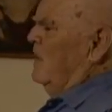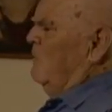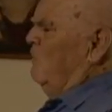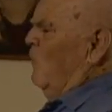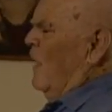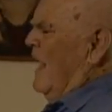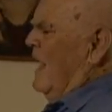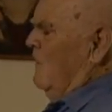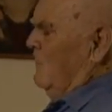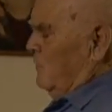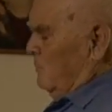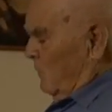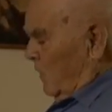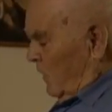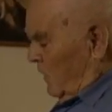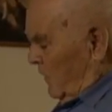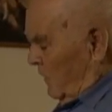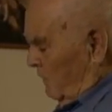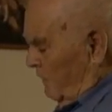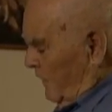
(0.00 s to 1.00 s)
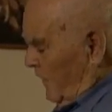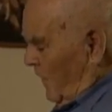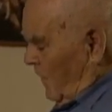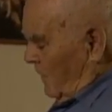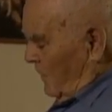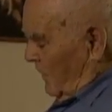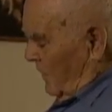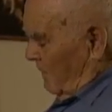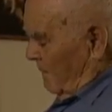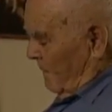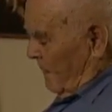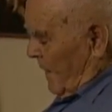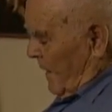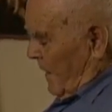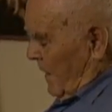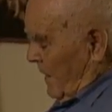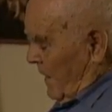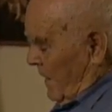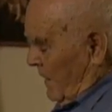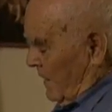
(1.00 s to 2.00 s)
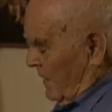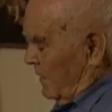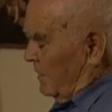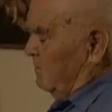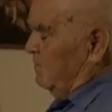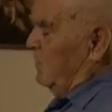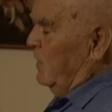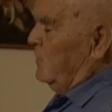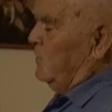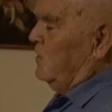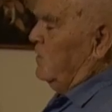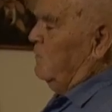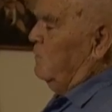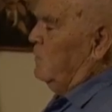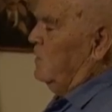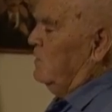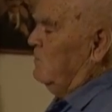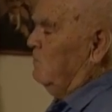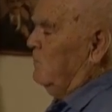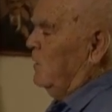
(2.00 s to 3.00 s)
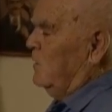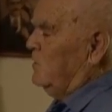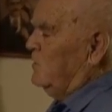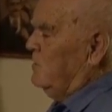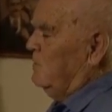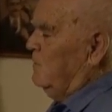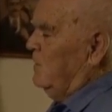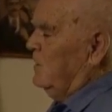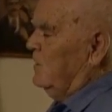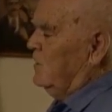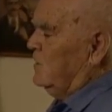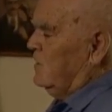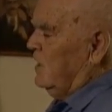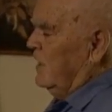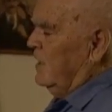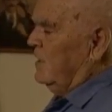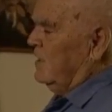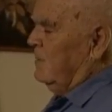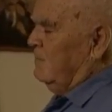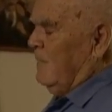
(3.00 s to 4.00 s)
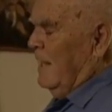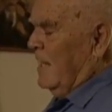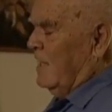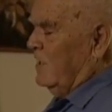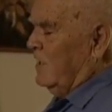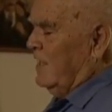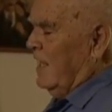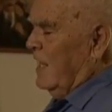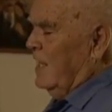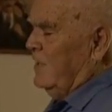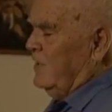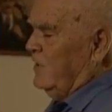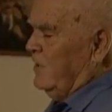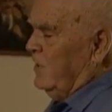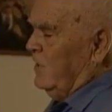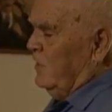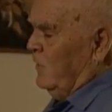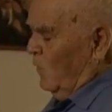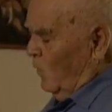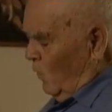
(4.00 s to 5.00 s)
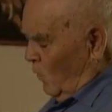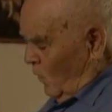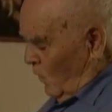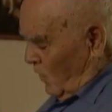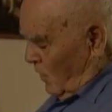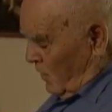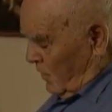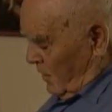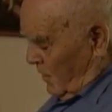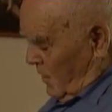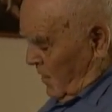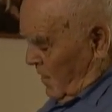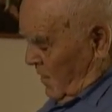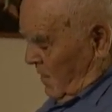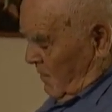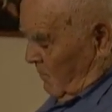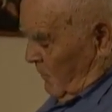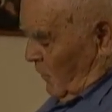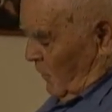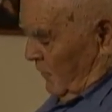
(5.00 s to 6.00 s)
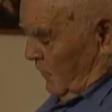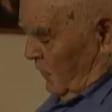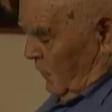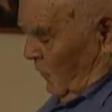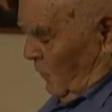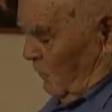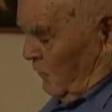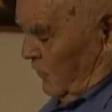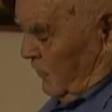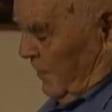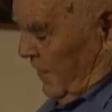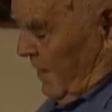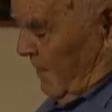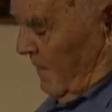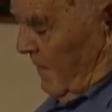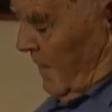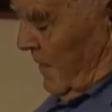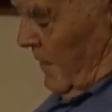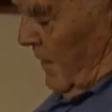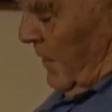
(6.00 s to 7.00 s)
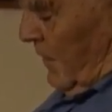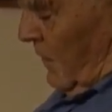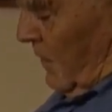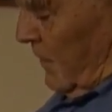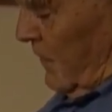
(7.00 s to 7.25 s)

wife's mother and father. And this picture must have been taken about 1901. Well, you don't see You